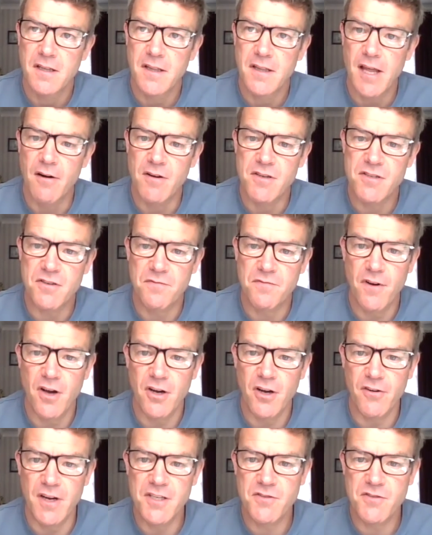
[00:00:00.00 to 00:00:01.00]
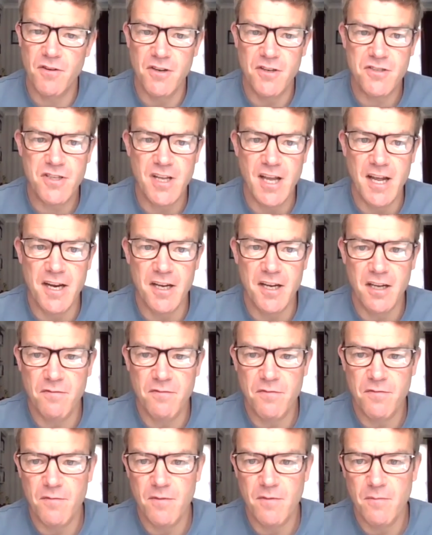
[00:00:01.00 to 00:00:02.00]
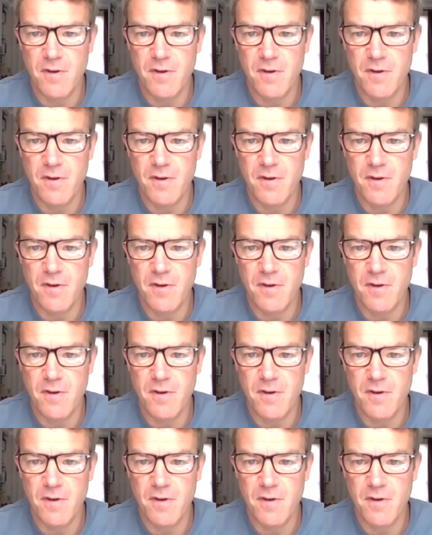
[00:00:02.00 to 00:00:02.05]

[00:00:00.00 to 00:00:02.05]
there is a far greater understanding of